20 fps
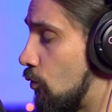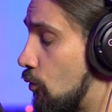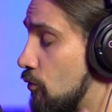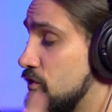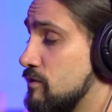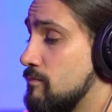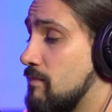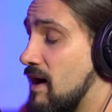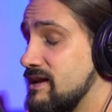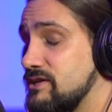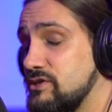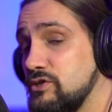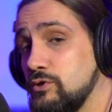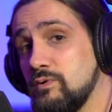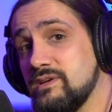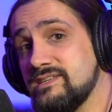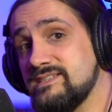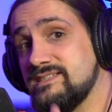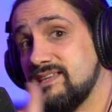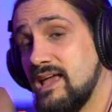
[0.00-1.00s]
or you might
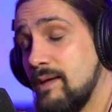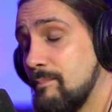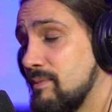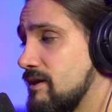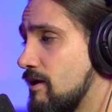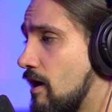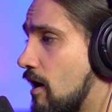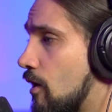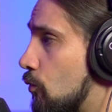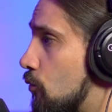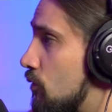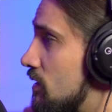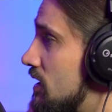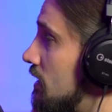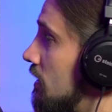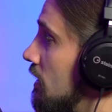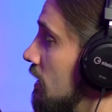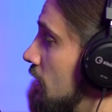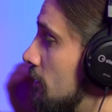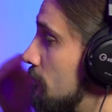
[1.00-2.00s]
do a seminar
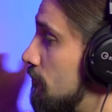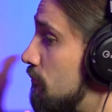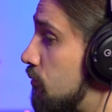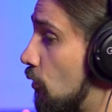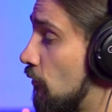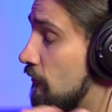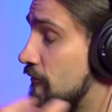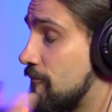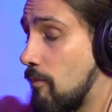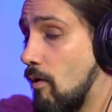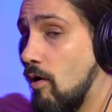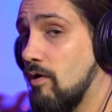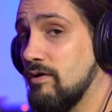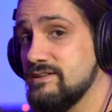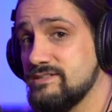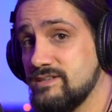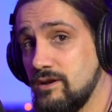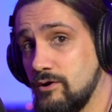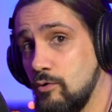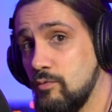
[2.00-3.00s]
where both
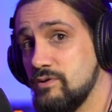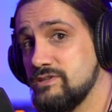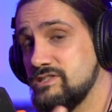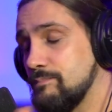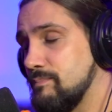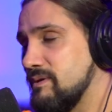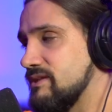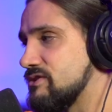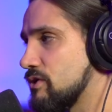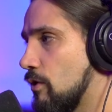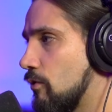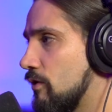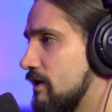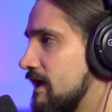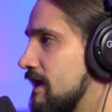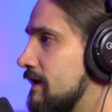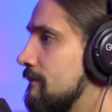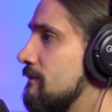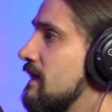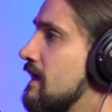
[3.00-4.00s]
parties are going to be
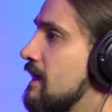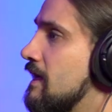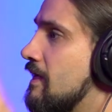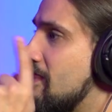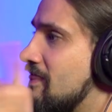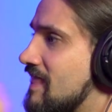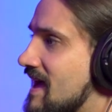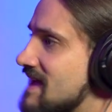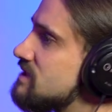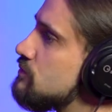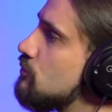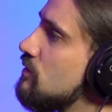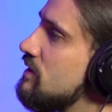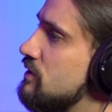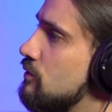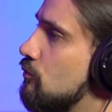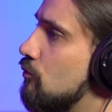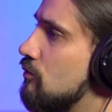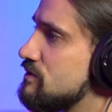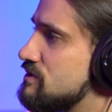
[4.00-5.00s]
talking. That's when
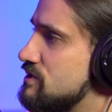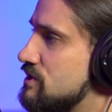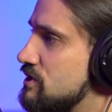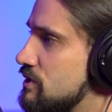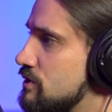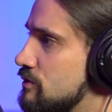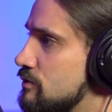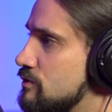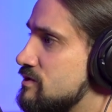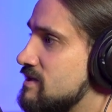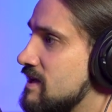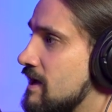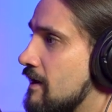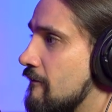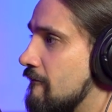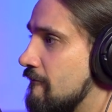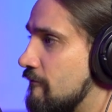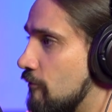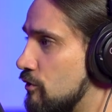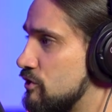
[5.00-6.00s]
you want to use
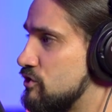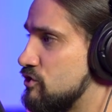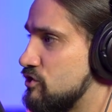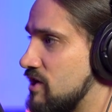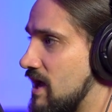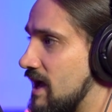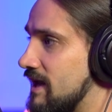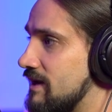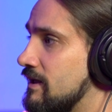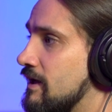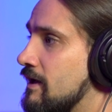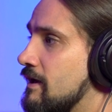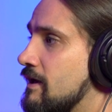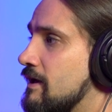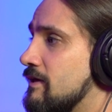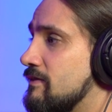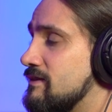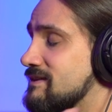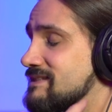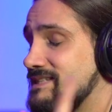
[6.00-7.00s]
voice chat.
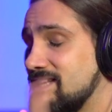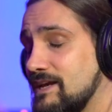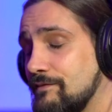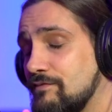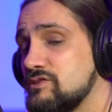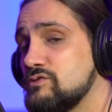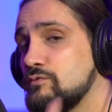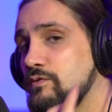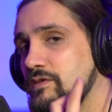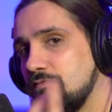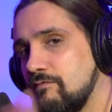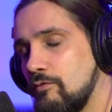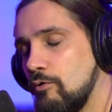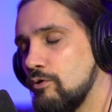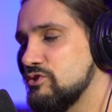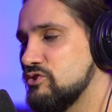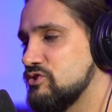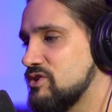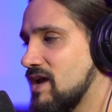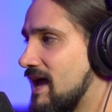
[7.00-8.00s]
The difference with
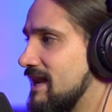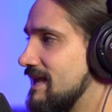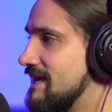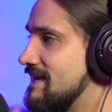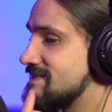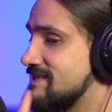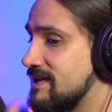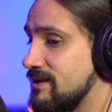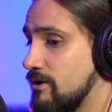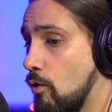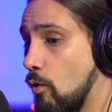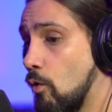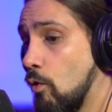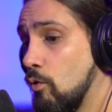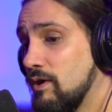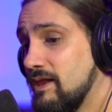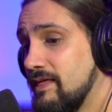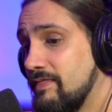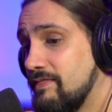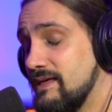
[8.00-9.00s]
voice chat is that
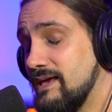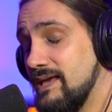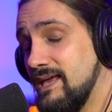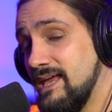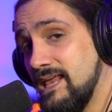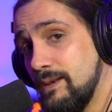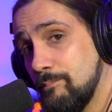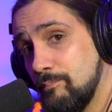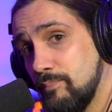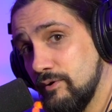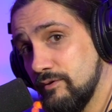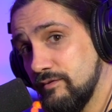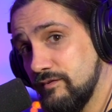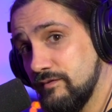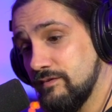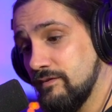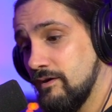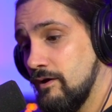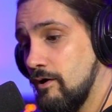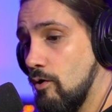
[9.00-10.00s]
only the
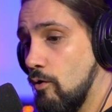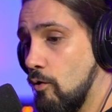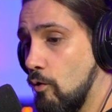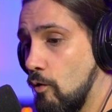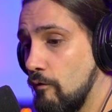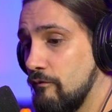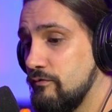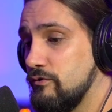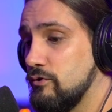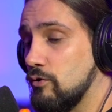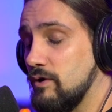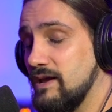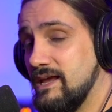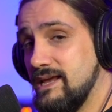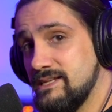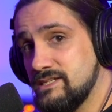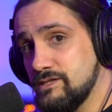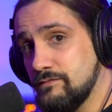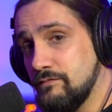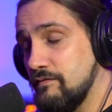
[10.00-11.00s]
inputs of your
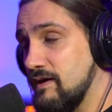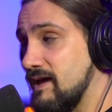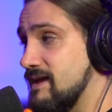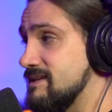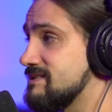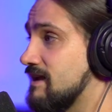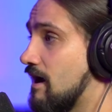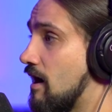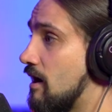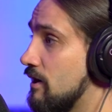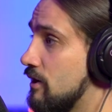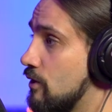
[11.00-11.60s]
interface are